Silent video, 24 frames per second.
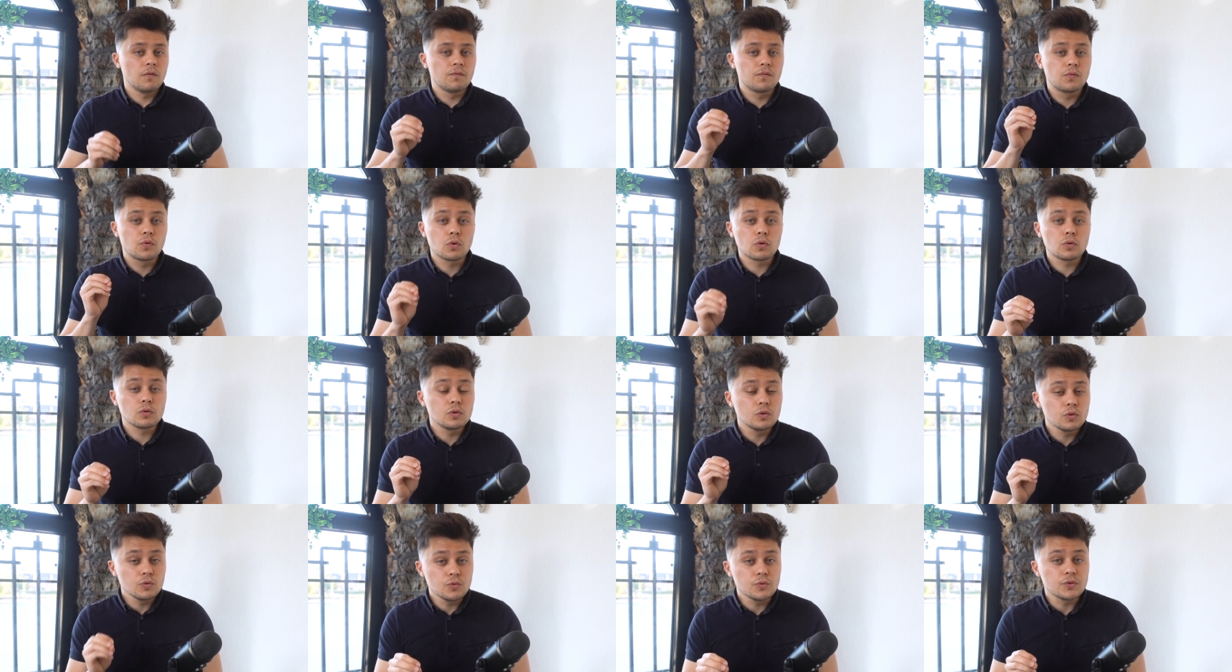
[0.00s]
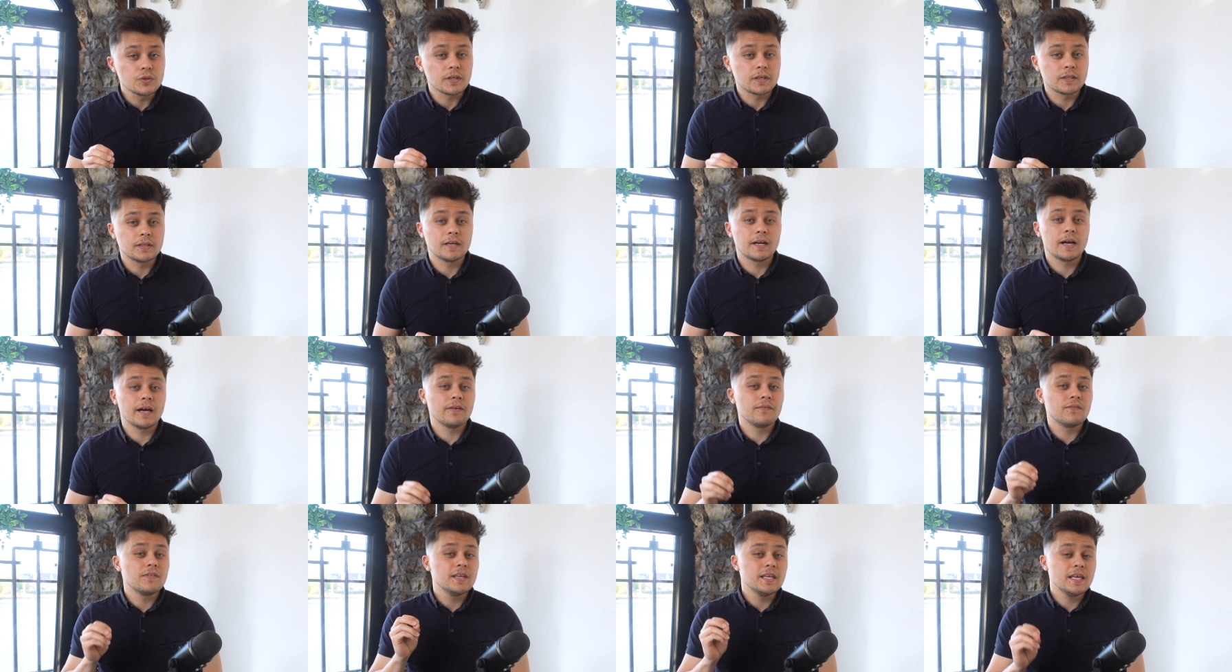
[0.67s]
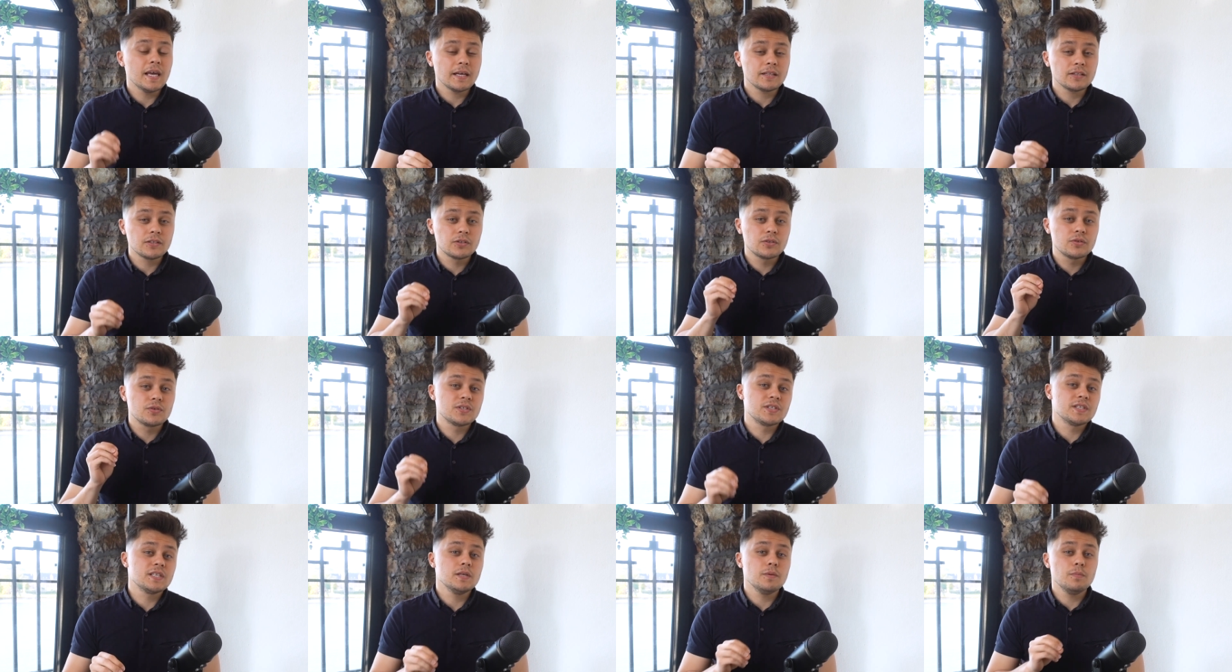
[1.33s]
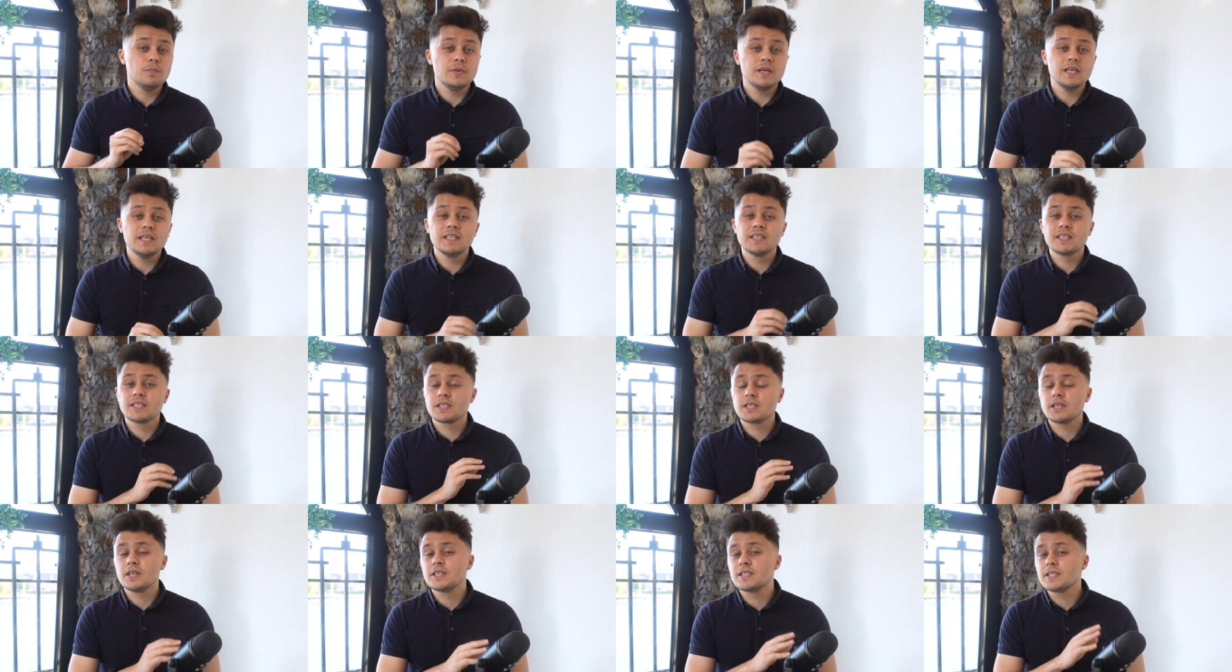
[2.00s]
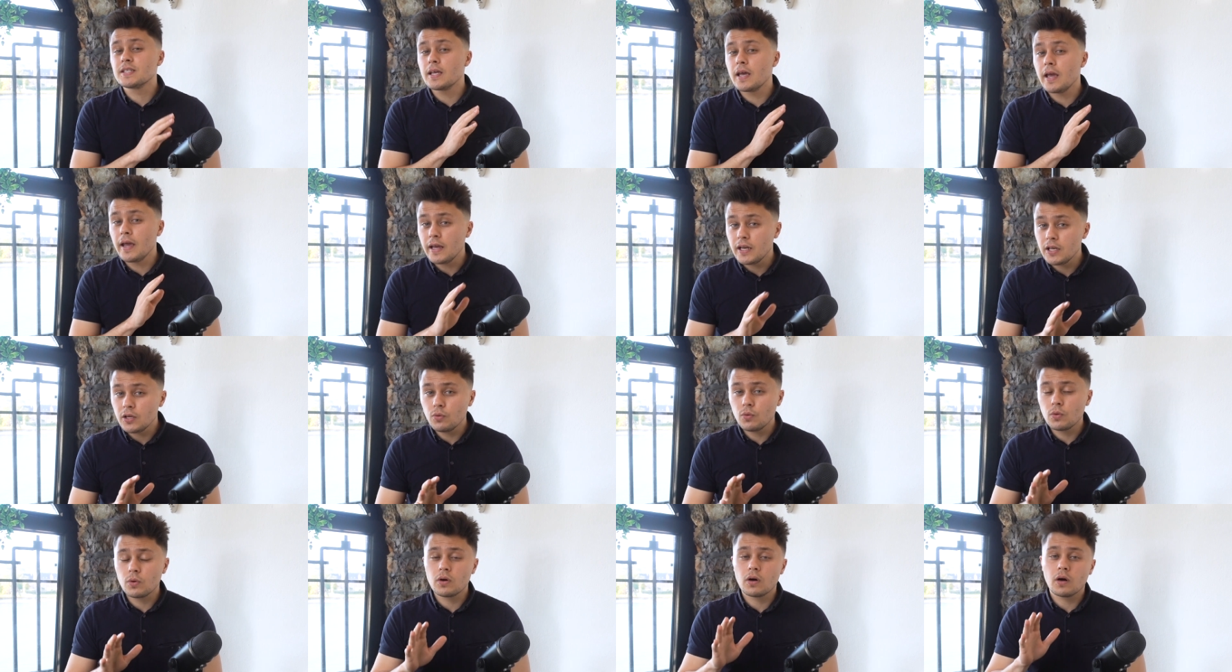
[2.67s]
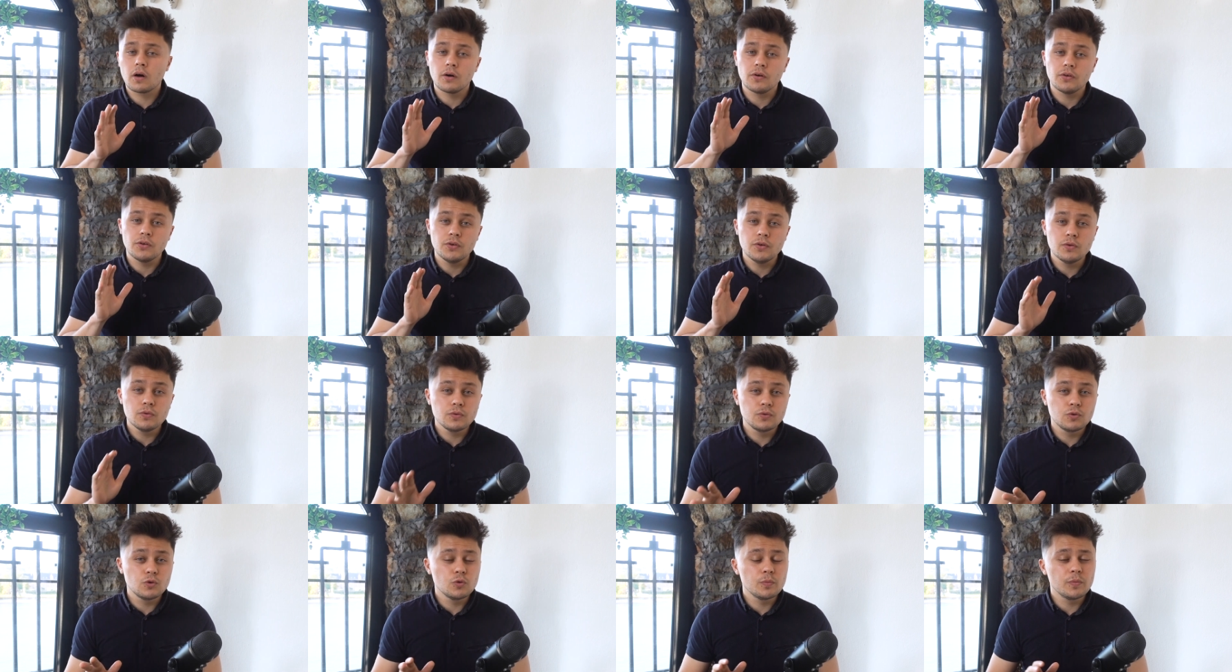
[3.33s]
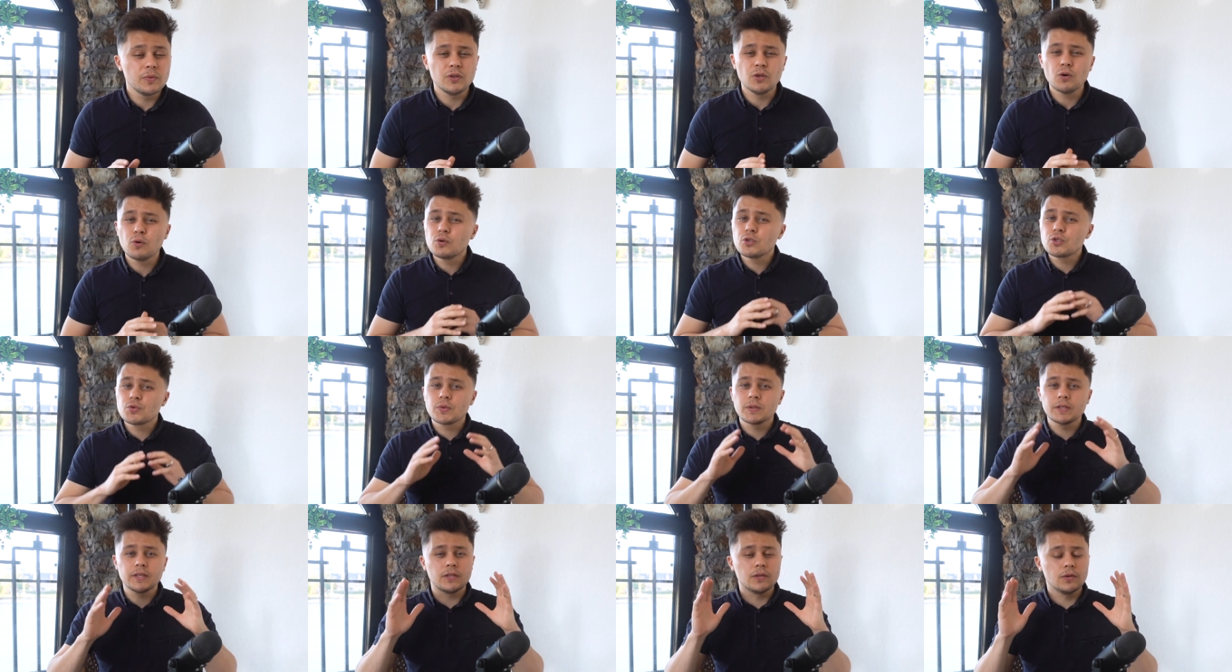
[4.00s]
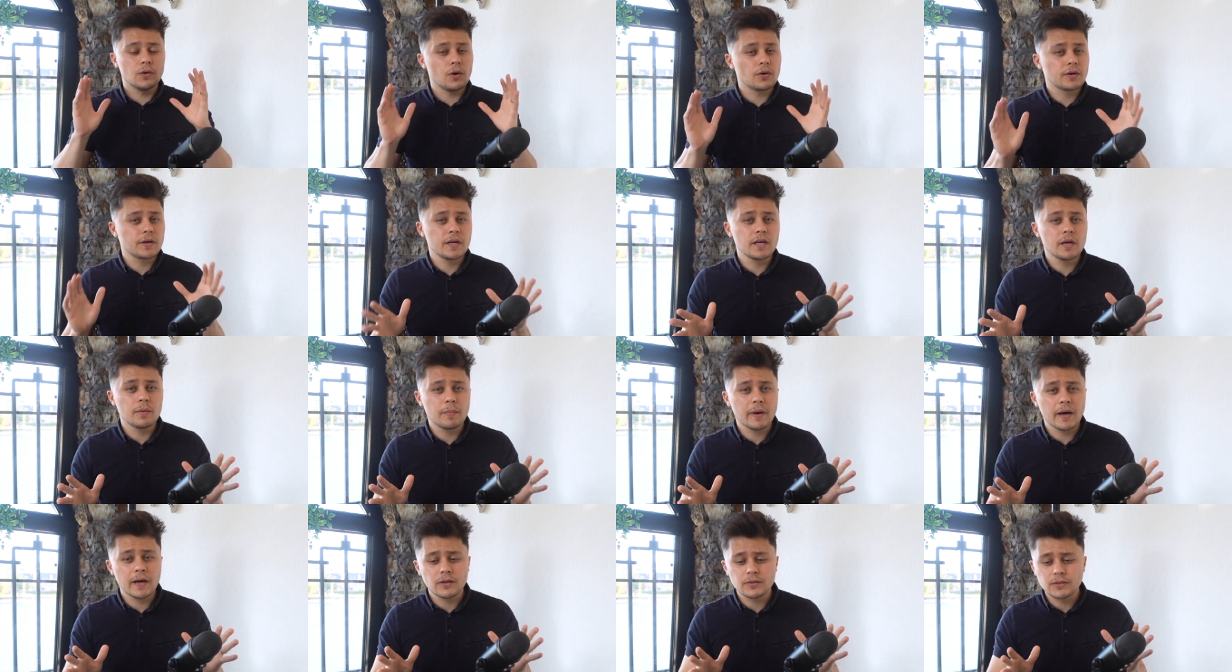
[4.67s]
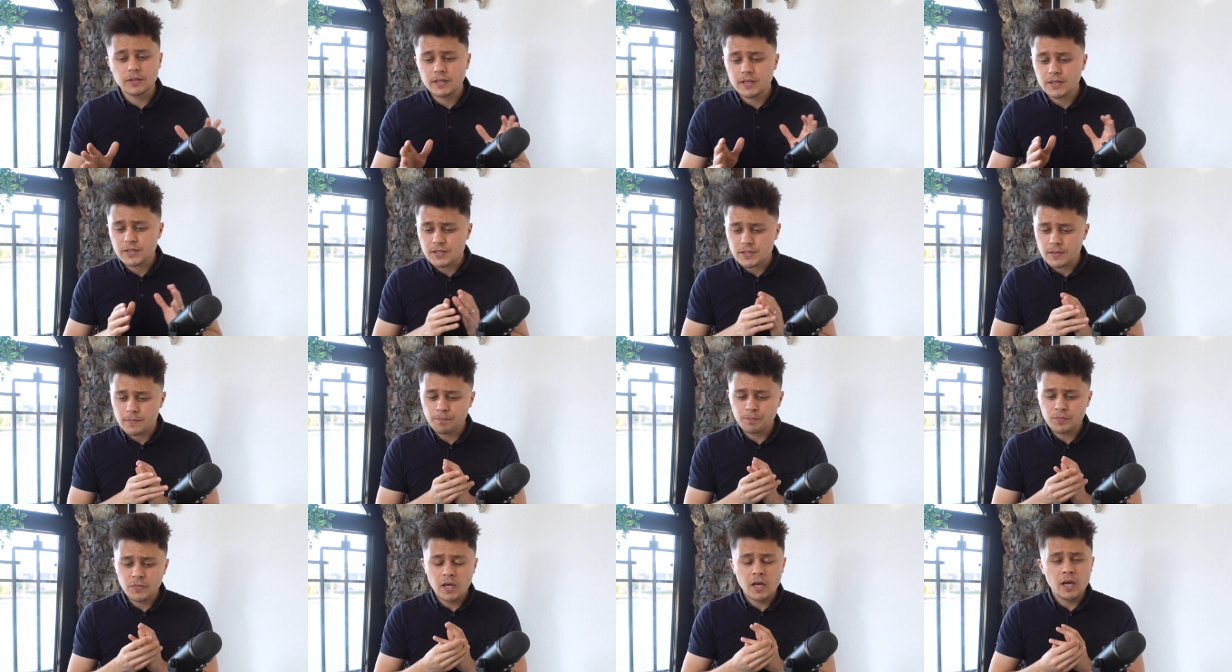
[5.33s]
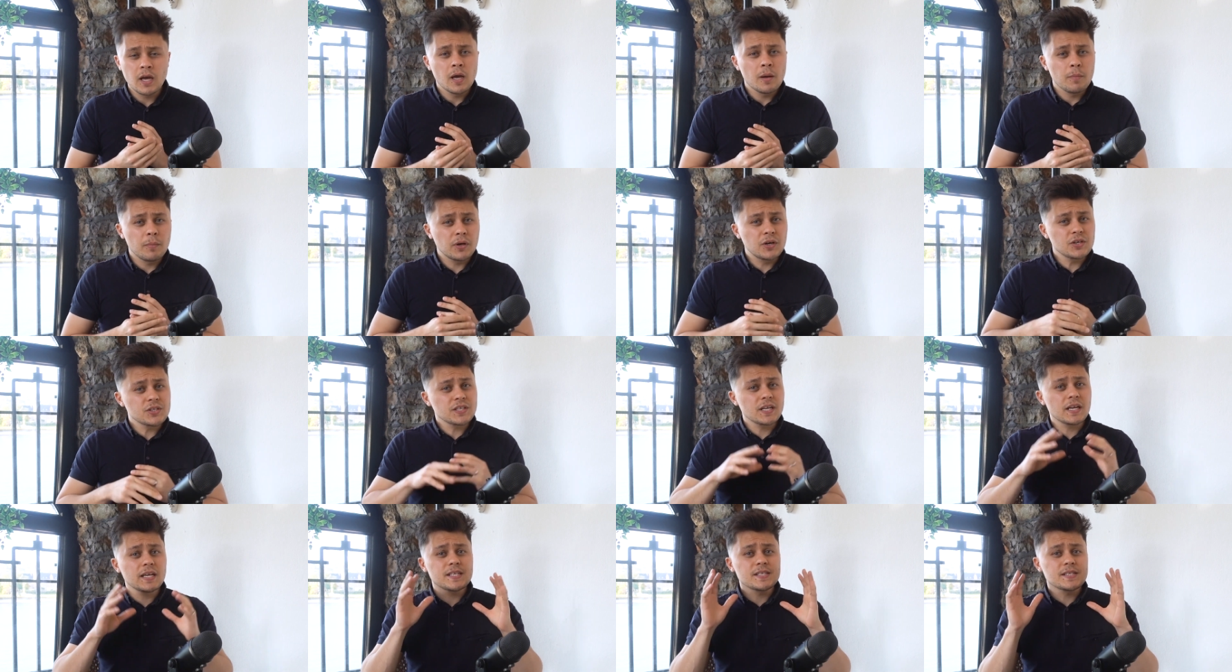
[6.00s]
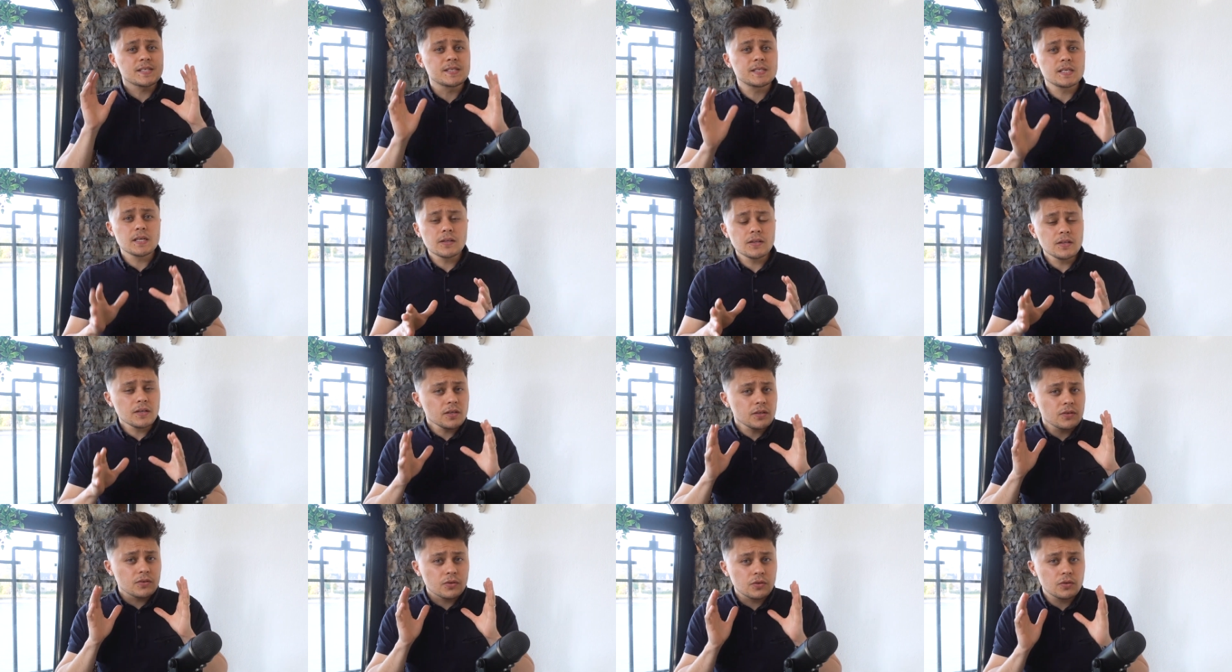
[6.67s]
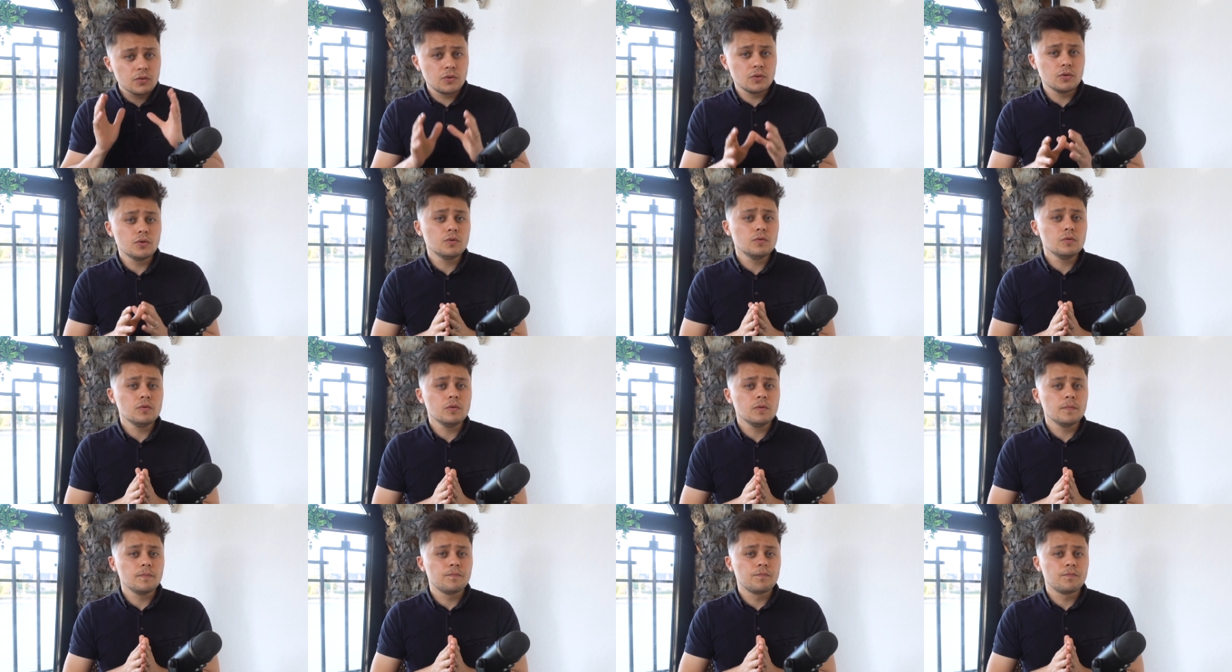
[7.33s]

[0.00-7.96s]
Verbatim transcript: for Luna that I've yet to see be discussed anywhere on YouTube, and no one's really talking about this because it has something to do